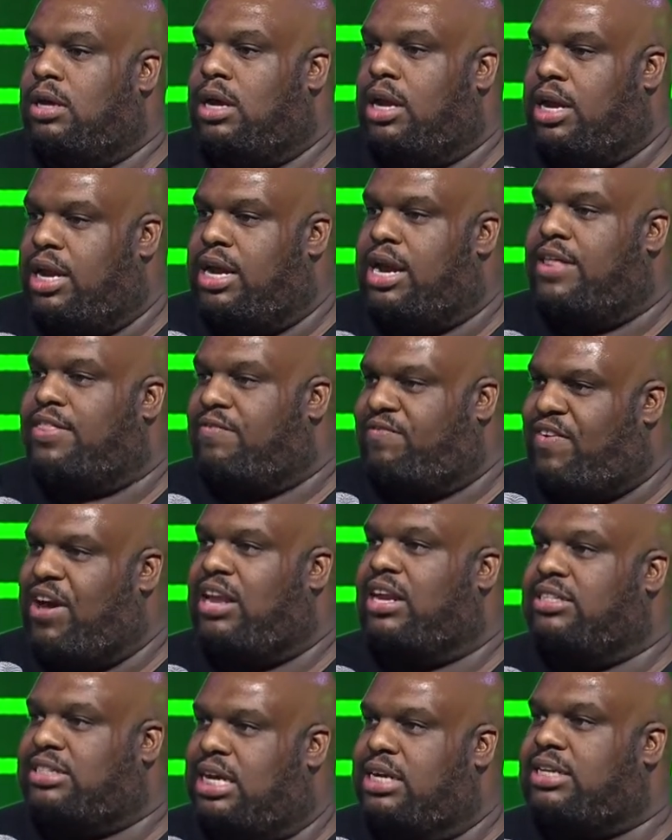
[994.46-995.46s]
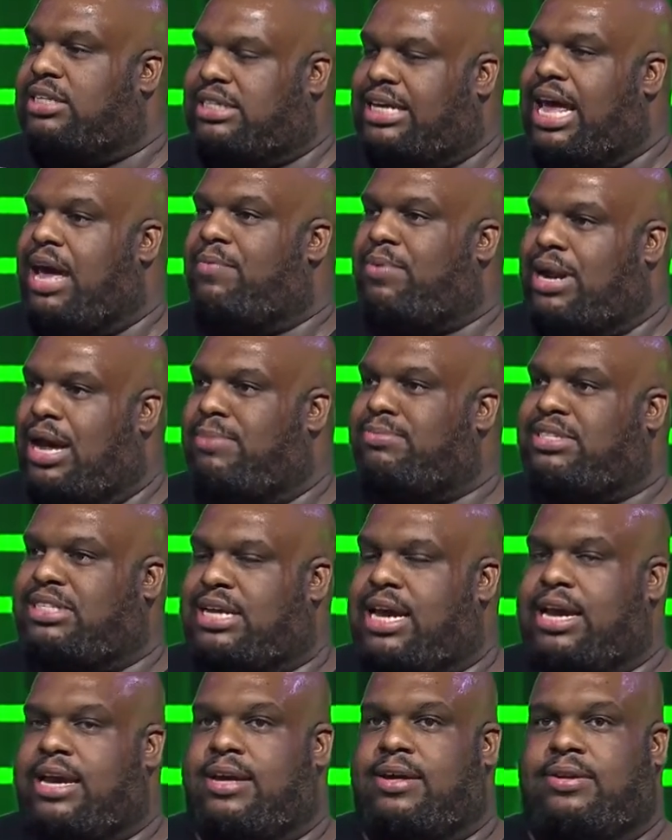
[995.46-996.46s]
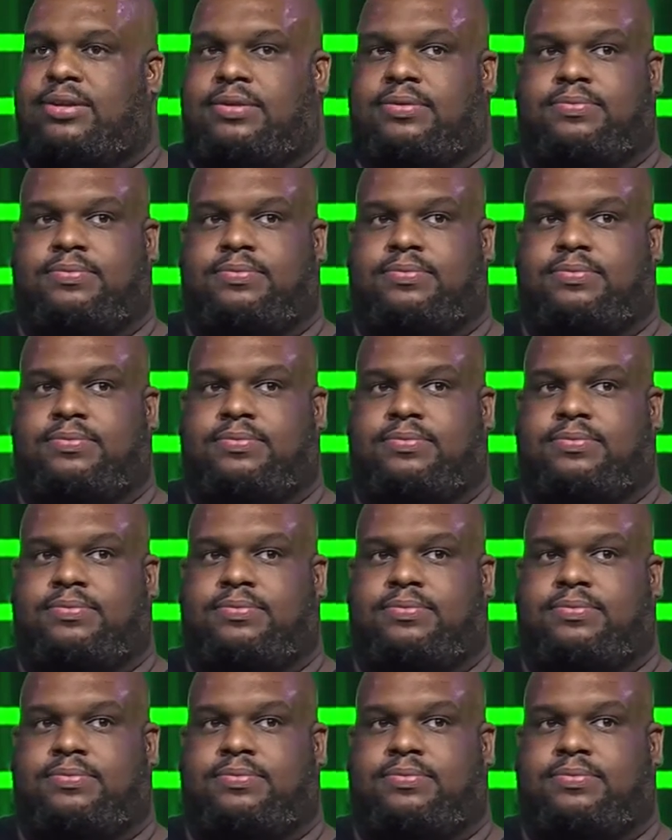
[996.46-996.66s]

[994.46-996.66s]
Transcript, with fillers: Any other fellas understand what I'm saying?